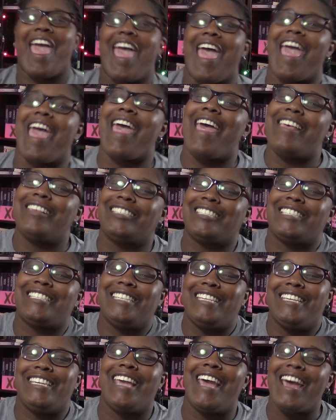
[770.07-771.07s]
yes,
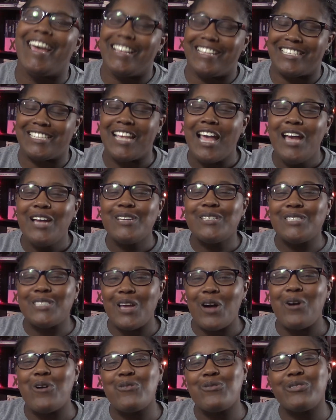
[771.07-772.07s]
yes.
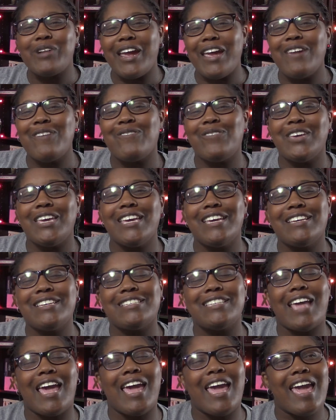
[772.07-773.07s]
So Rafe
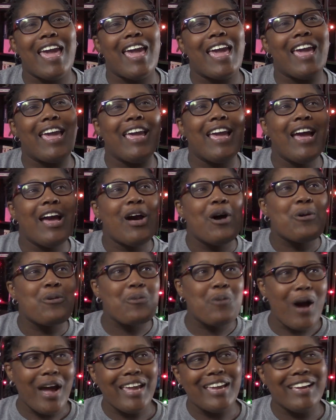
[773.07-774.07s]
is a
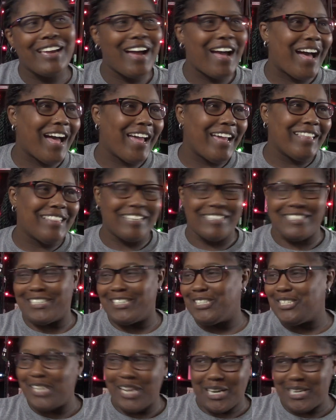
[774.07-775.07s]
white guy that's a
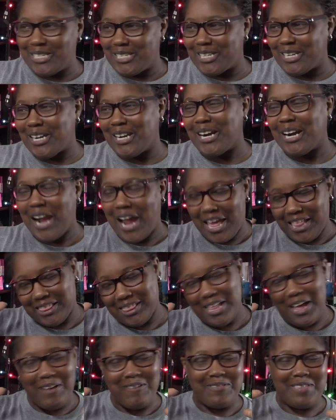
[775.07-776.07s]
ginger. I
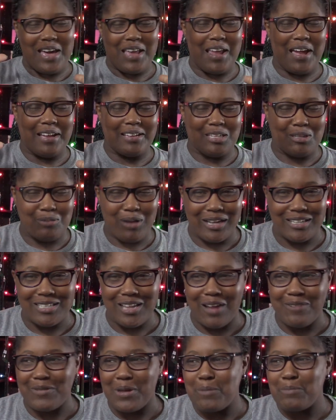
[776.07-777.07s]
love that aspect
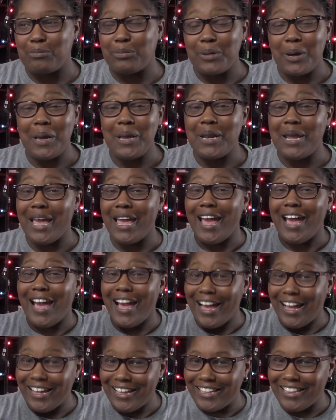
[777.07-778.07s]
of it. But
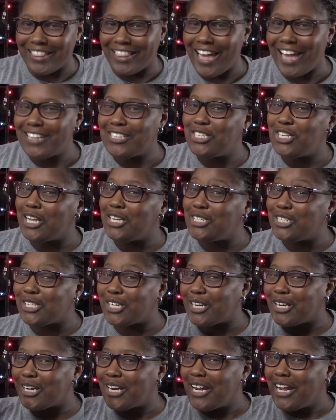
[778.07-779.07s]
that
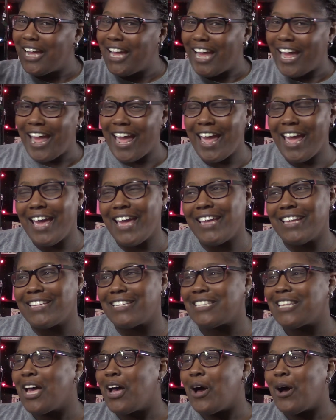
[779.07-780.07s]
ginger
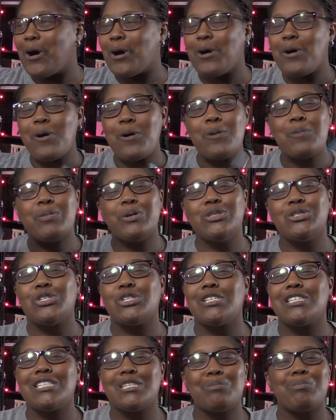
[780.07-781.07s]
has a whole bunch
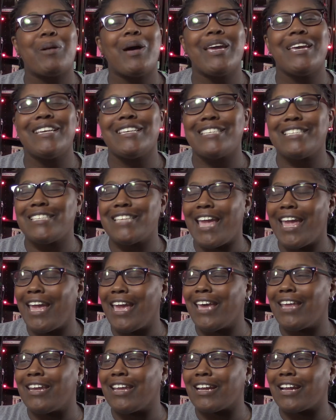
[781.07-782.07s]
of spice
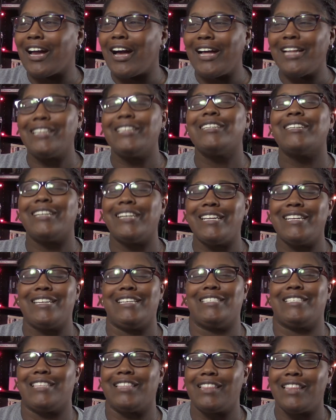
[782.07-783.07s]
and color in
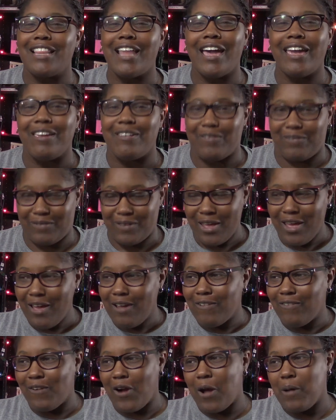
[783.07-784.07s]
his life
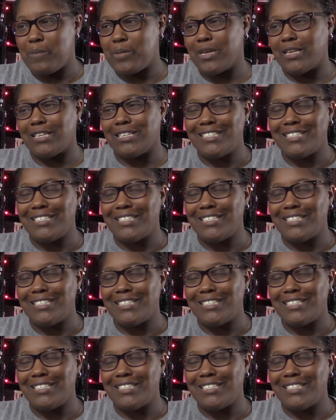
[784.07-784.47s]
from his